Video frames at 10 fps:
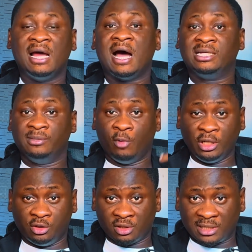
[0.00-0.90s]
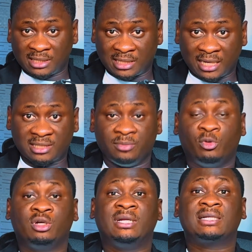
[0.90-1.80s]
And the more it does that task, the
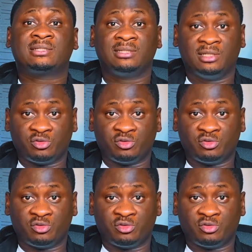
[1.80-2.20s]
more that thing is